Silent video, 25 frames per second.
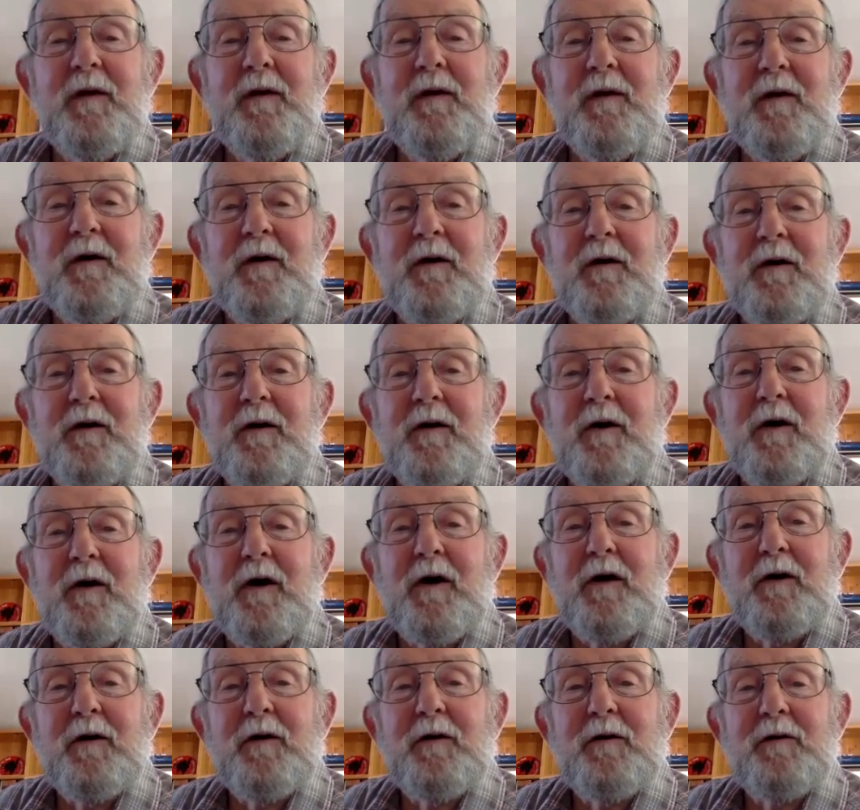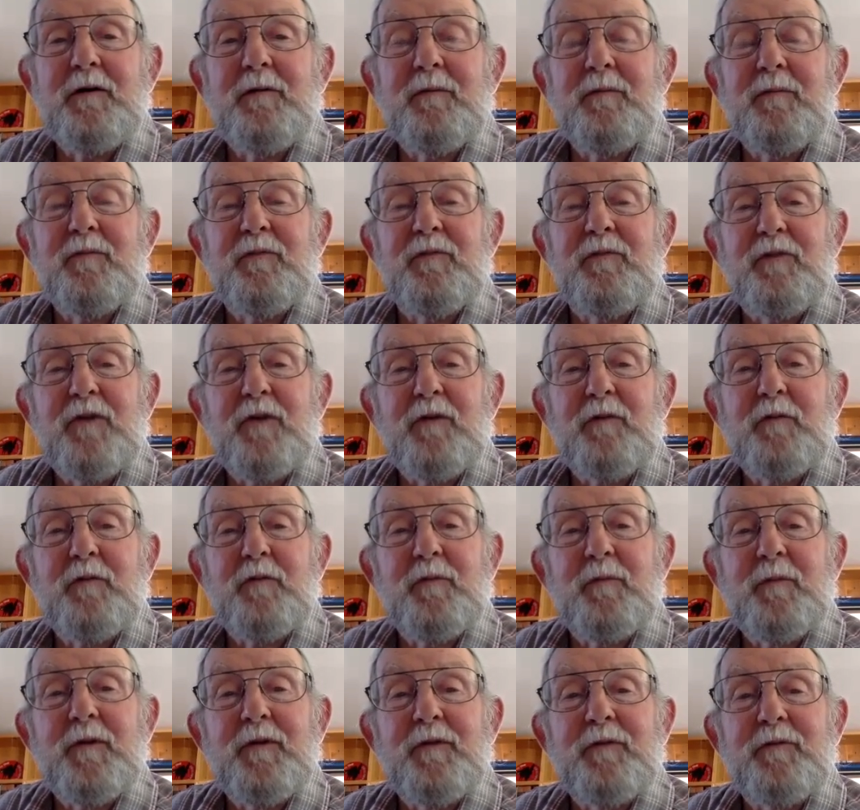I stuck with
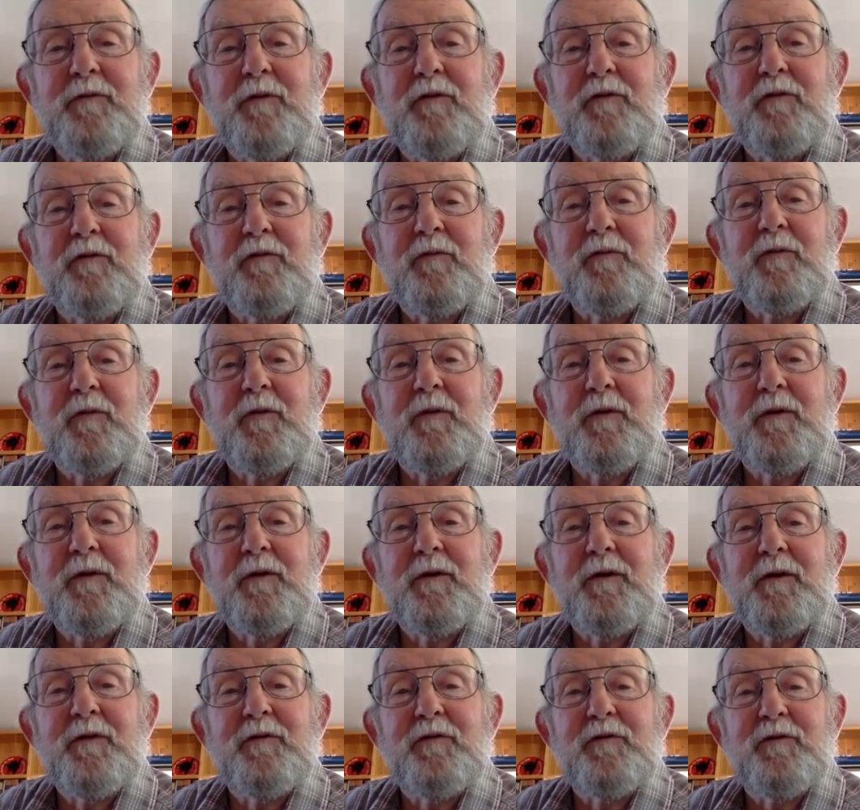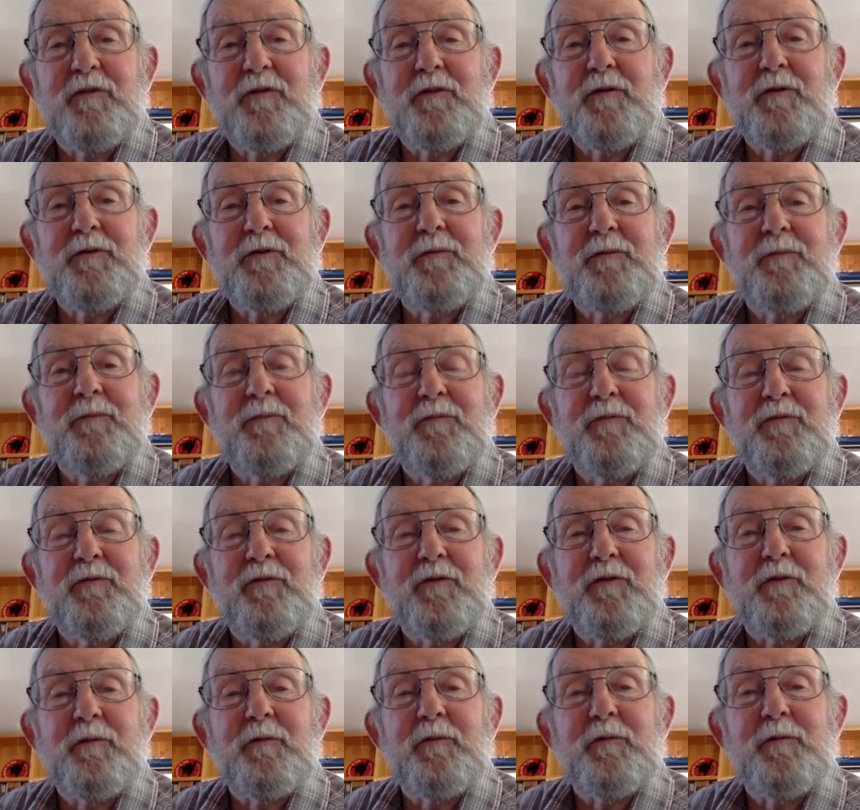my testimony, and I still
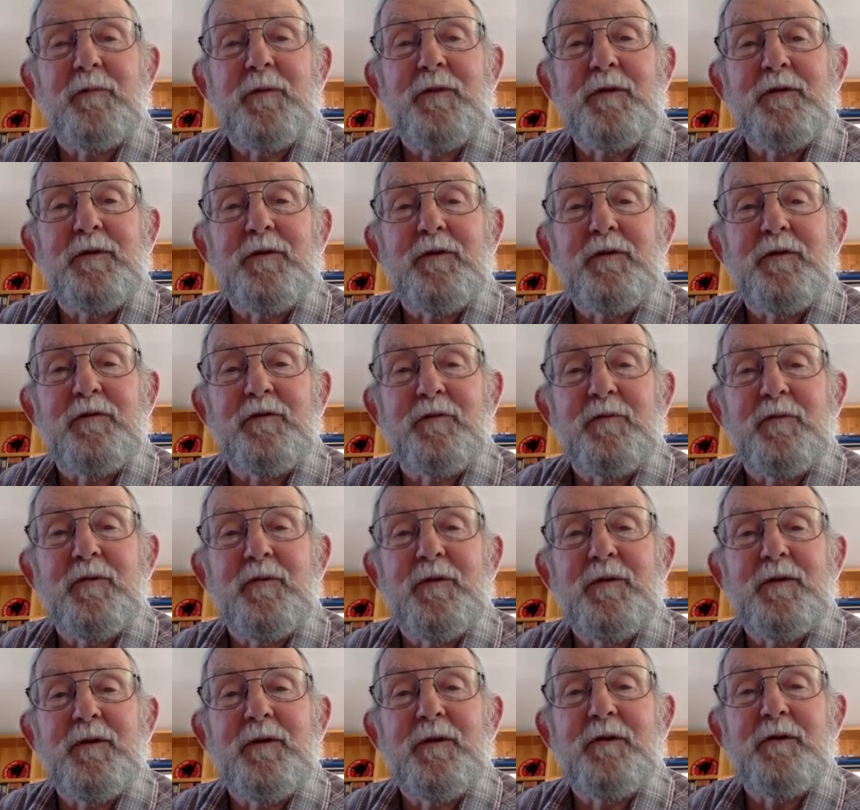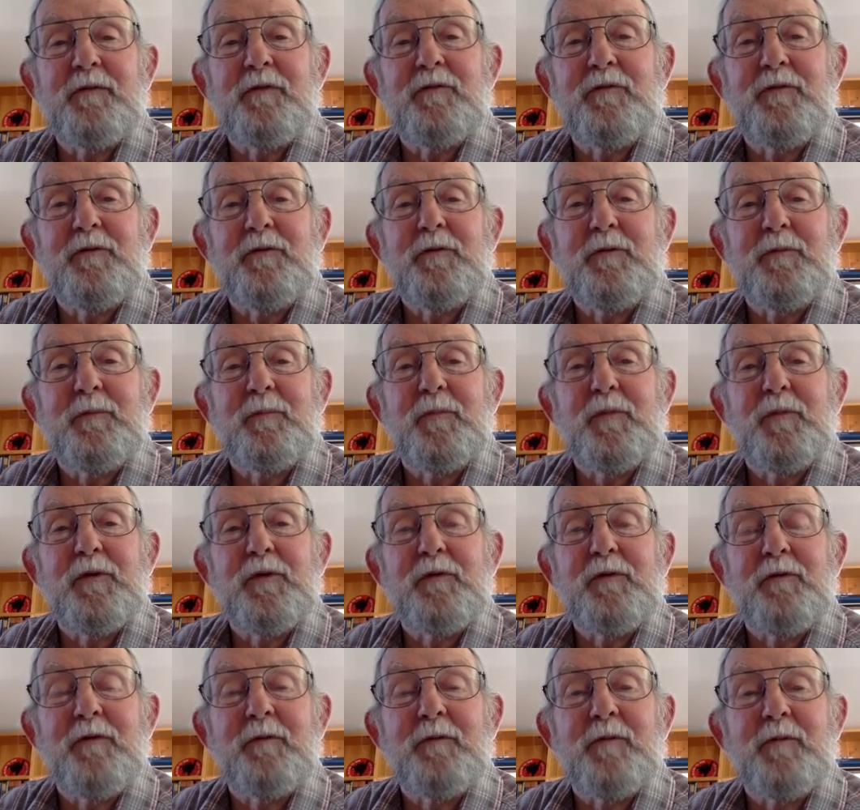stick with my testimony, and I still
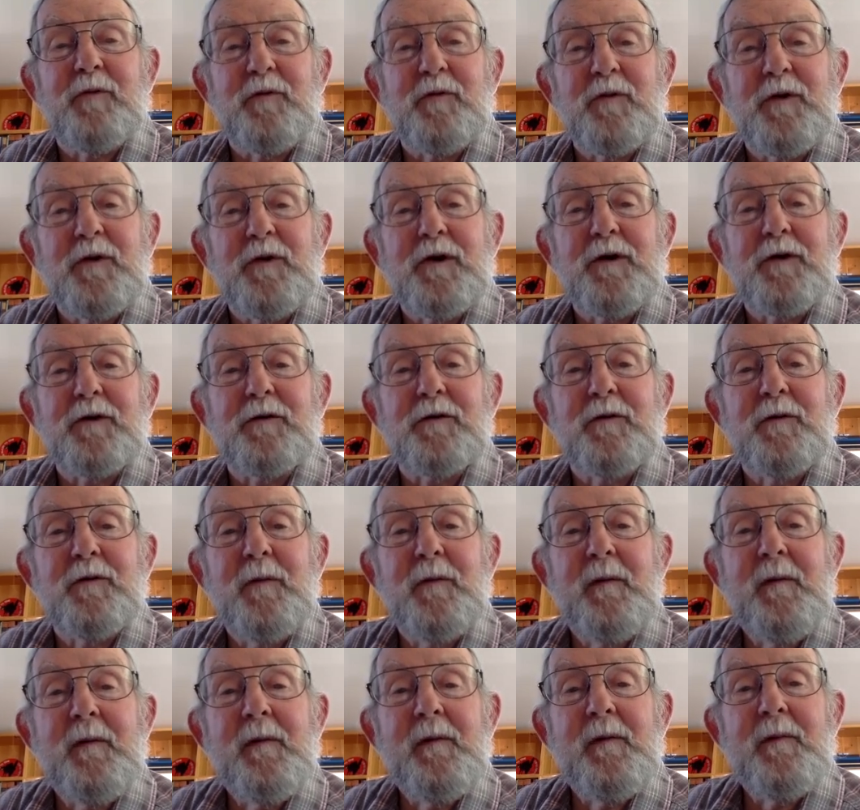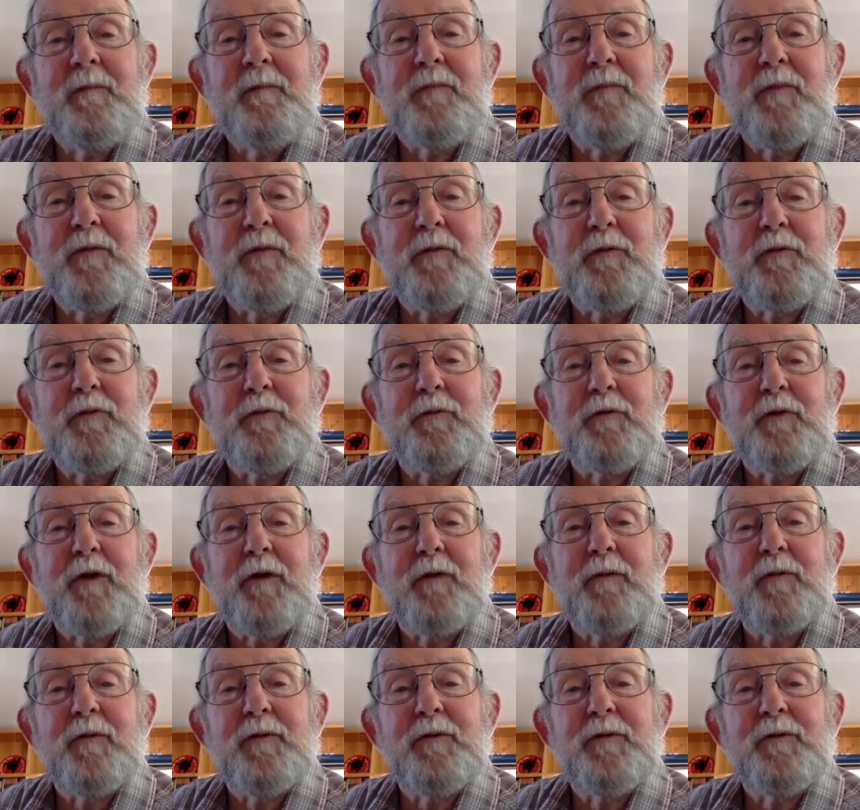believe I'm correct, that the
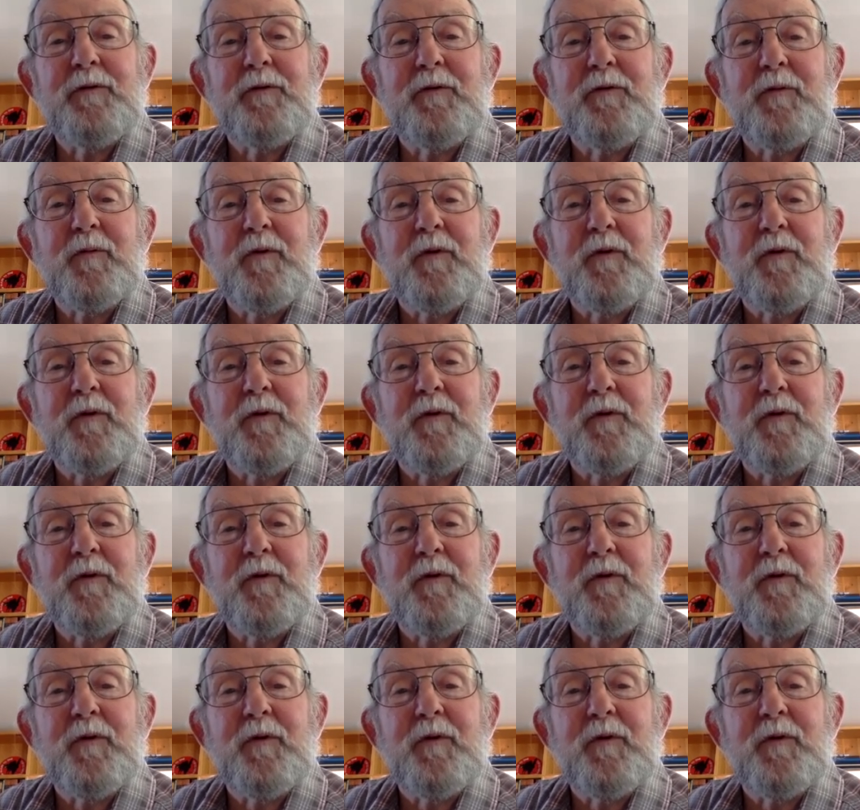tribal leader